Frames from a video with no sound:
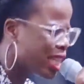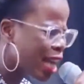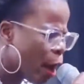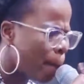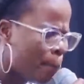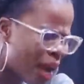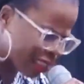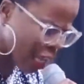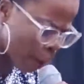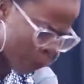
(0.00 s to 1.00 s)
is at a
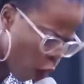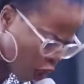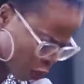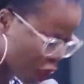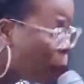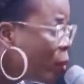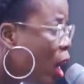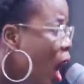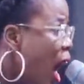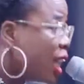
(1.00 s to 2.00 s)
betting point.
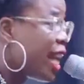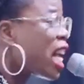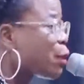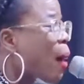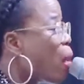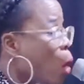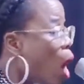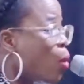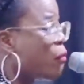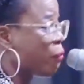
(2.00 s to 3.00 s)
Despite
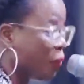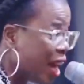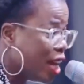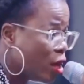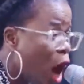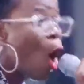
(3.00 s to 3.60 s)
what we feel,